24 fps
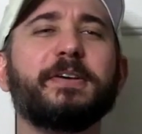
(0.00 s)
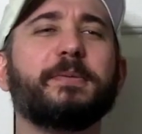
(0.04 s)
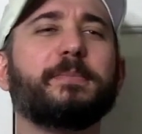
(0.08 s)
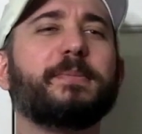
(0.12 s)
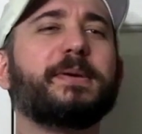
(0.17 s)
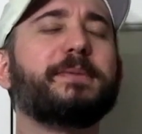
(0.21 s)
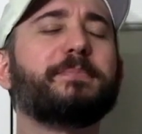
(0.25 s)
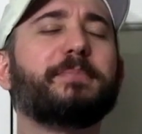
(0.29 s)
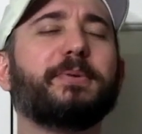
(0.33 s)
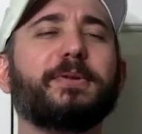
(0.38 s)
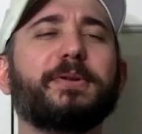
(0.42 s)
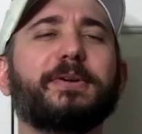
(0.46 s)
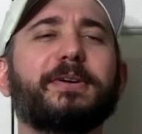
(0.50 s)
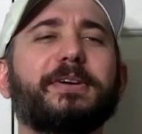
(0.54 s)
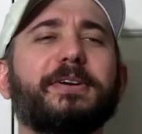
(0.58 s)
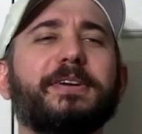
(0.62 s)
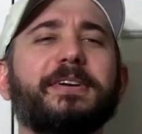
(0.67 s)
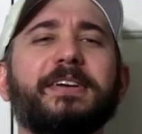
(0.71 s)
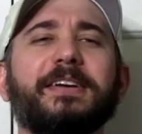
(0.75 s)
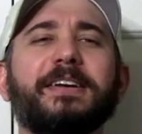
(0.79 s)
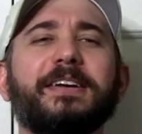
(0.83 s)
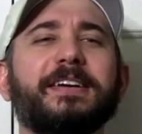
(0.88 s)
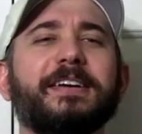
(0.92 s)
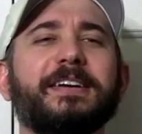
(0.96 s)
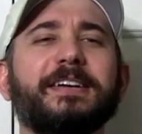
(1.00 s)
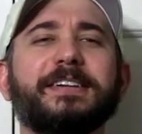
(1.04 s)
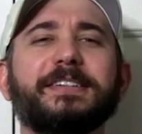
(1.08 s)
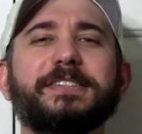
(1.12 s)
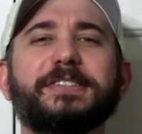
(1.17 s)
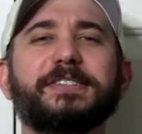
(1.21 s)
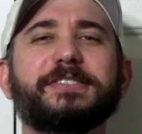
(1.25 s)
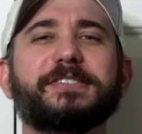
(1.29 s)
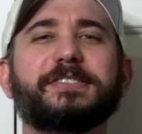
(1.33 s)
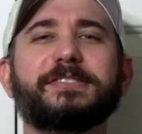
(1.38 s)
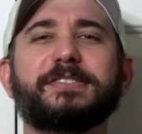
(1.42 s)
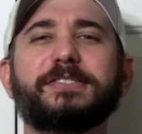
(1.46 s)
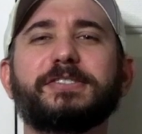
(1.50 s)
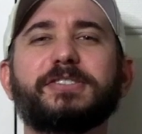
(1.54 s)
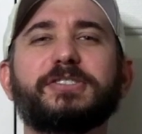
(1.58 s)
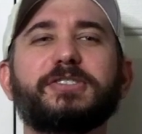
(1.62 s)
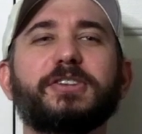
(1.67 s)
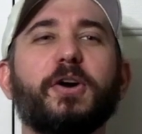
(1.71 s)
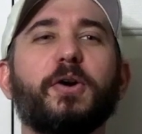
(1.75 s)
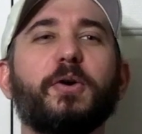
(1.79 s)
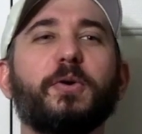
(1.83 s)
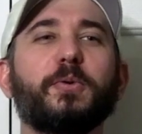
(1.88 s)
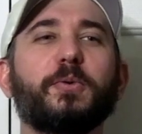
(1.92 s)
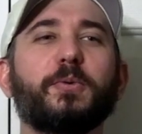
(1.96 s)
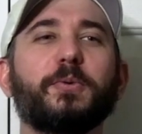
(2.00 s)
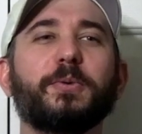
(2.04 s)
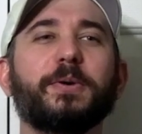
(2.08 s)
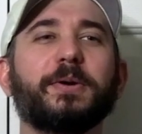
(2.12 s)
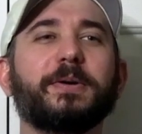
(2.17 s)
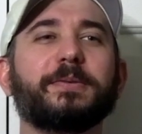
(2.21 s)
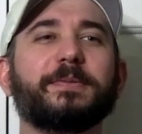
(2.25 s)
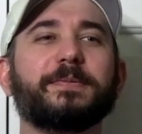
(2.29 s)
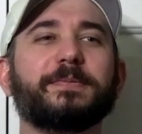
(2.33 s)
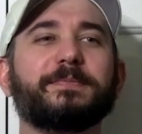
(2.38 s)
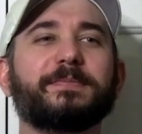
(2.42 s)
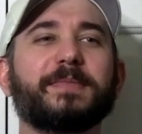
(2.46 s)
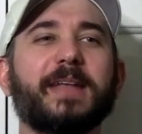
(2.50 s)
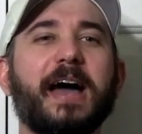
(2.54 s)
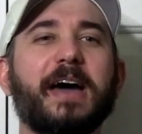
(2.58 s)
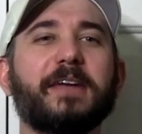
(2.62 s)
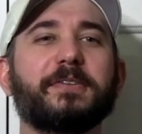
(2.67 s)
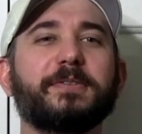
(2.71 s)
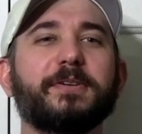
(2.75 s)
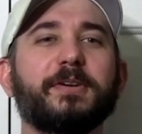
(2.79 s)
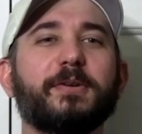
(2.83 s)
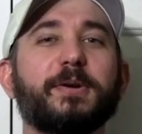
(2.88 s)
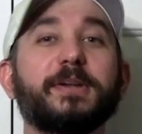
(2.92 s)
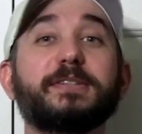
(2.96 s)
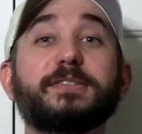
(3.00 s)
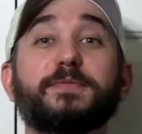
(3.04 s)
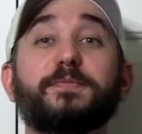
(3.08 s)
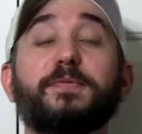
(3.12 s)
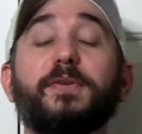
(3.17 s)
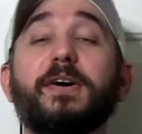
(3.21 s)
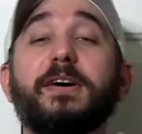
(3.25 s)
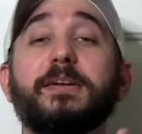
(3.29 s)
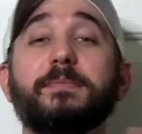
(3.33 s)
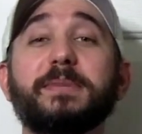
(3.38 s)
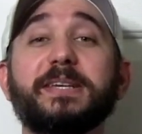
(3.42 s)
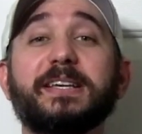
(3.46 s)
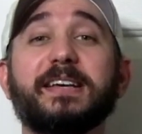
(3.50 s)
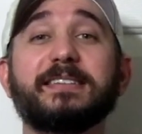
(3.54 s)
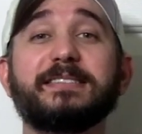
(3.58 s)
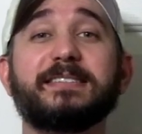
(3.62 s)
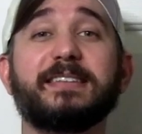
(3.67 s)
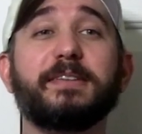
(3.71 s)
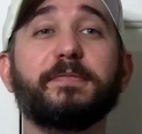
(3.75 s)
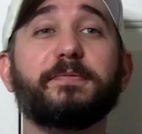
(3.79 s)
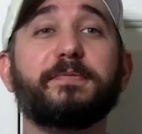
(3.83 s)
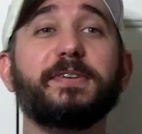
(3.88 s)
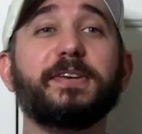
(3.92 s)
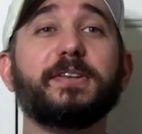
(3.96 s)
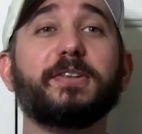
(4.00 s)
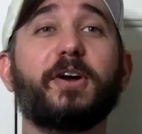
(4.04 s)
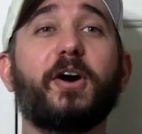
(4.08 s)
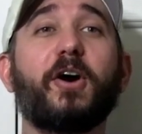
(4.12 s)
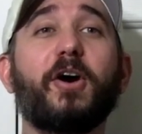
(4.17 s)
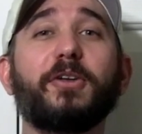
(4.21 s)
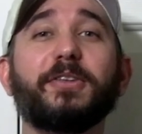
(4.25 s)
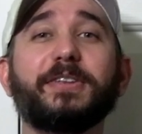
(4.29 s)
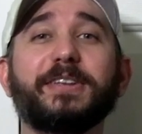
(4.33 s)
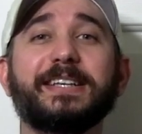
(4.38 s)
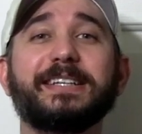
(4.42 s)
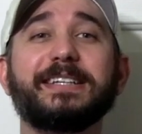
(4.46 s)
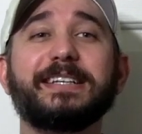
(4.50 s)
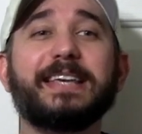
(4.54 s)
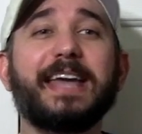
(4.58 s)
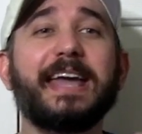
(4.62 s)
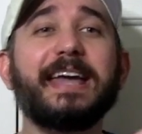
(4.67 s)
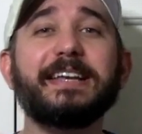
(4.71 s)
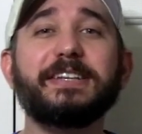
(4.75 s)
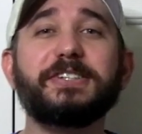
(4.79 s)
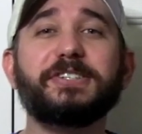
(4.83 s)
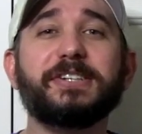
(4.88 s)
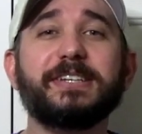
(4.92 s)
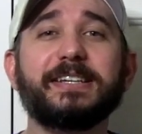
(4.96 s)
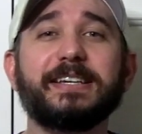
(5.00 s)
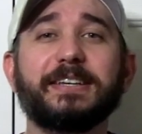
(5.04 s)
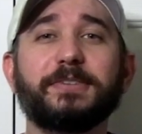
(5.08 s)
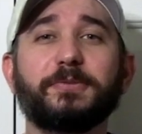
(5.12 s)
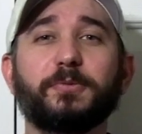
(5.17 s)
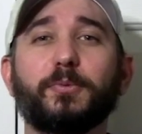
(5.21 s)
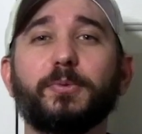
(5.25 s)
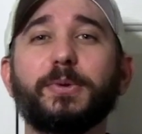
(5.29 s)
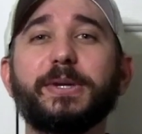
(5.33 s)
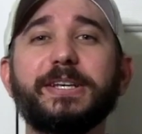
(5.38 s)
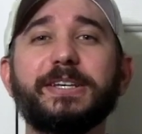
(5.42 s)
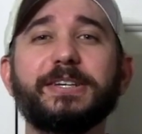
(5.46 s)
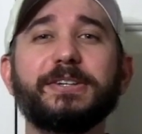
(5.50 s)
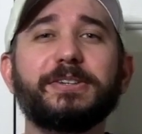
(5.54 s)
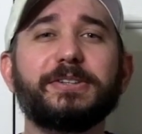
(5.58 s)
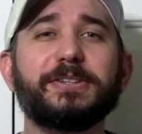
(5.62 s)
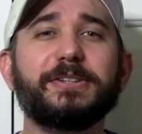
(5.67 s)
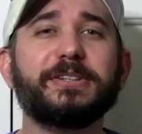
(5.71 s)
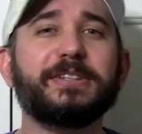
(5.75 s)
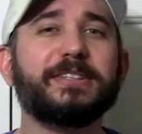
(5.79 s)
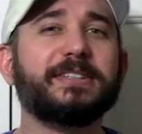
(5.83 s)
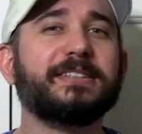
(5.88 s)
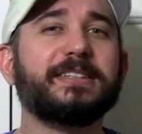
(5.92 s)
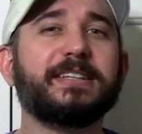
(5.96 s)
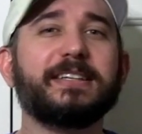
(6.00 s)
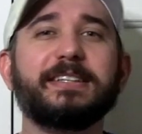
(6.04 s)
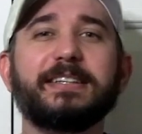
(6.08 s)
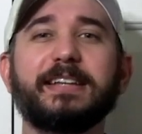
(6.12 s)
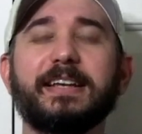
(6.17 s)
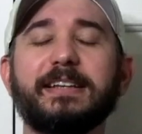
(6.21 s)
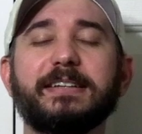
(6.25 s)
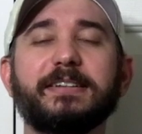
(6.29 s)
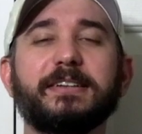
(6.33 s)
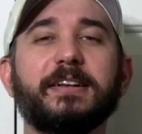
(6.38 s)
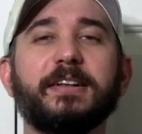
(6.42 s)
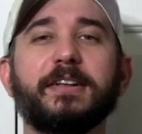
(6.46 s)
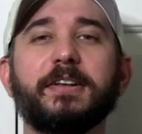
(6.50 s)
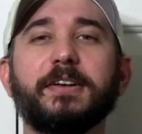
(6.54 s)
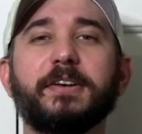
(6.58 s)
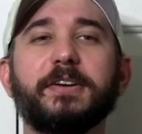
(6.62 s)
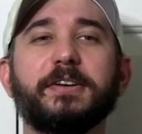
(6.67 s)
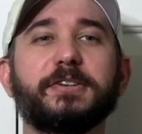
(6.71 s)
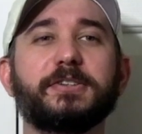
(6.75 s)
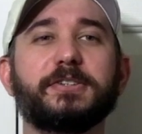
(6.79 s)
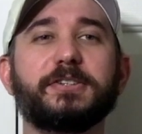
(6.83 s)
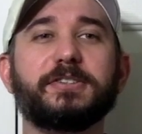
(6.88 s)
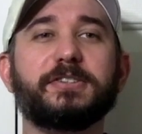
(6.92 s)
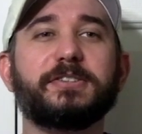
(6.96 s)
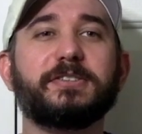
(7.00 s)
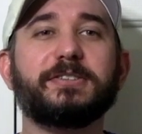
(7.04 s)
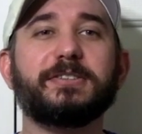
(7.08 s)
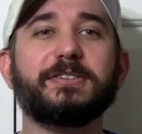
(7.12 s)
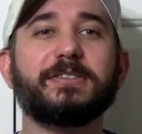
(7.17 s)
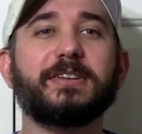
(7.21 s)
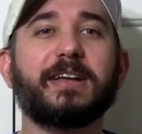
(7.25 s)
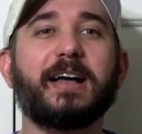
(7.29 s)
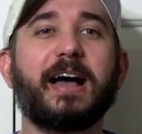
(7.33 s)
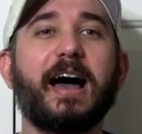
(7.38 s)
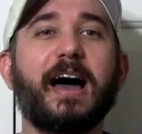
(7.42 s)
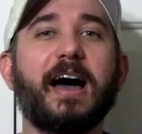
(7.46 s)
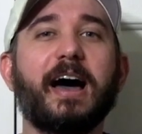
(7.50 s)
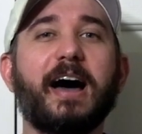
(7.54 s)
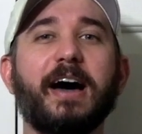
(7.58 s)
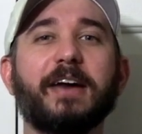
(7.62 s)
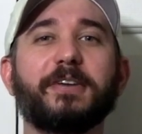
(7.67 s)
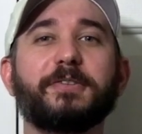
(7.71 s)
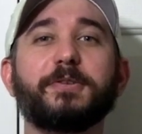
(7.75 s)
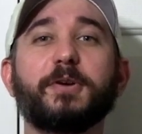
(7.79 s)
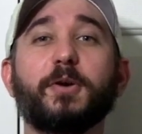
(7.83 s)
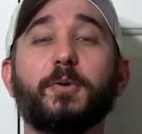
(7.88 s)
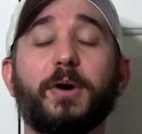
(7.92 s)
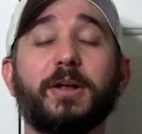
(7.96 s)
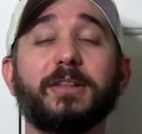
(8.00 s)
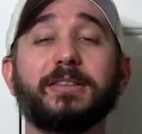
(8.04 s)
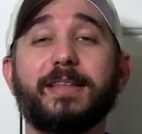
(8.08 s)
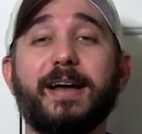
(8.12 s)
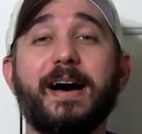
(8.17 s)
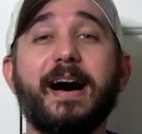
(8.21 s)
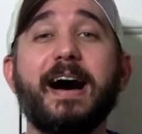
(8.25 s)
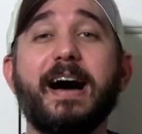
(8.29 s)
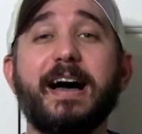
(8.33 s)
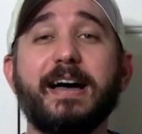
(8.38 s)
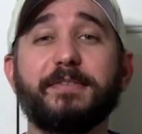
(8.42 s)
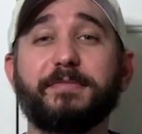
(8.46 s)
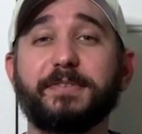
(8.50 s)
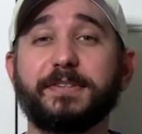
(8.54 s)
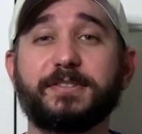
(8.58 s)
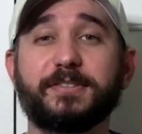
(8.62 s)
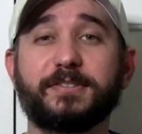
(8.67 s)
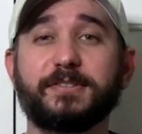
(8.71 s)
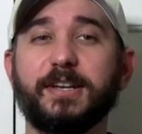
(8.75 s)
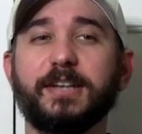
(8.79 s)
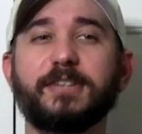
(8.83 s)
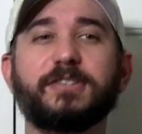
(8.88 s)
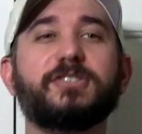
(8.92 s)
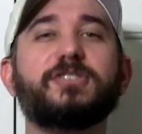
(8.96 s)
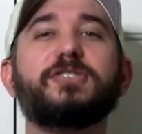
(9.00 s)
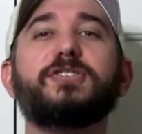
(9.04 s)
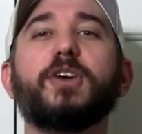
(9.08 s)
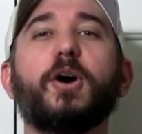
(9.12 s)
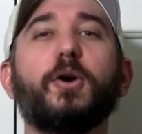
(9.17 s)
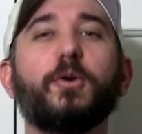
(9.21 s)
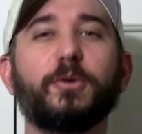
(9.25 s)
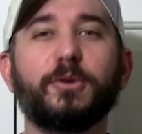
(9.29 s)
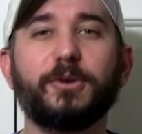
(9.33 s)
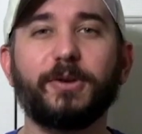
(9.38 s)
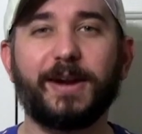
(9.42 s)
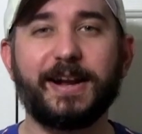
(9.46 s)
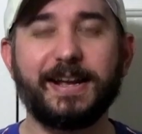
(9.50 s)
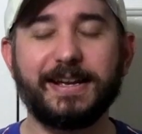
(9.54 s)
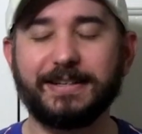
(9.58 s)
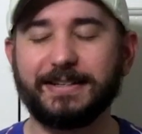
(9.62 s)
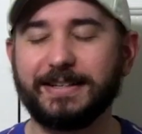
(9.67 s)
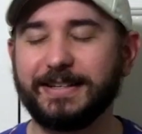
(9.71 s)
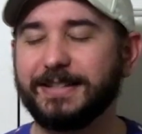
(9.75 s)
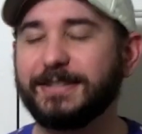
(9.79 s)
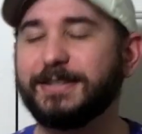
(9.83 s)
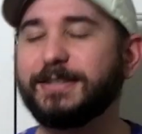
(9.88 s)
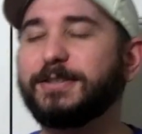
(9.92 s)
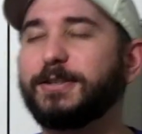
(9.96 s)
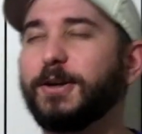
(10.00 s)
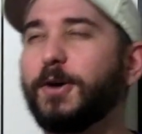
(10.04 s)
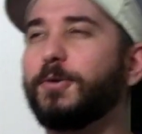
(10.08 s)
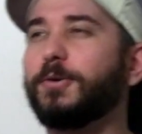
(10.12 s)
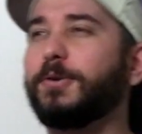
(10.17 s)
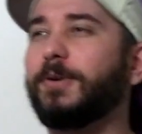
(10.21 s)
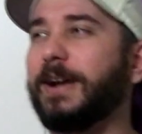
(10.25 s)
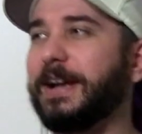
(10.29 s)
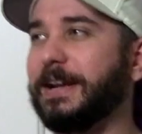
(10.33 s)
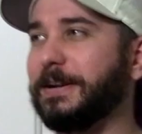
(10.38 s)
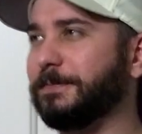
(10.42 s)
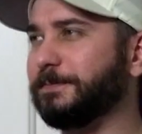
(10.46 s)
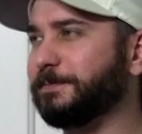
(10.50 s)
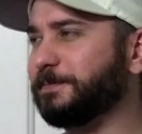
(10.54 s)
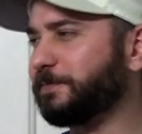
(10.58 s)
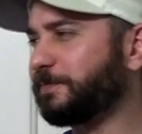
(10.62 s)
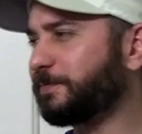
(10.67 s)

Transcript: People are just so, I don't know, it's fun because they feel all engaging and real and just, I don't know, alive. It's so great. It's so great.